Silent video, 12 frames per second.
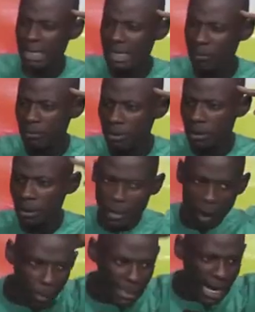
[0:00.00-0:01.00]
name? That
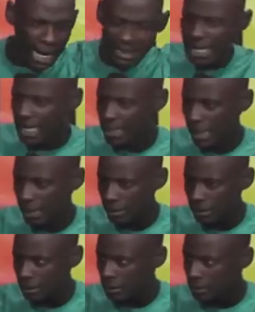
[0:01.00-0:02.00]
woman that has cancer.
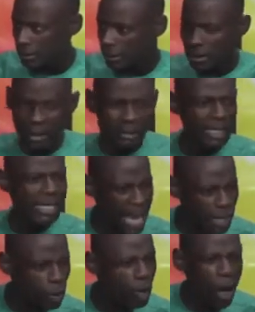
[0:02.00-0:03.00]
Yeah,
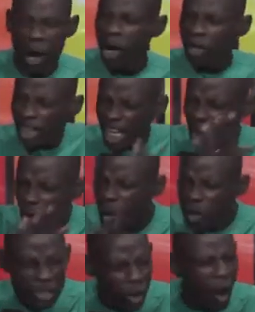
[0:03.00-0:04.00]
did you
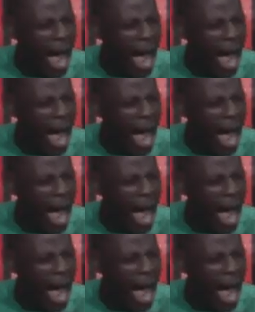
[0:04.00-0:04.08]
know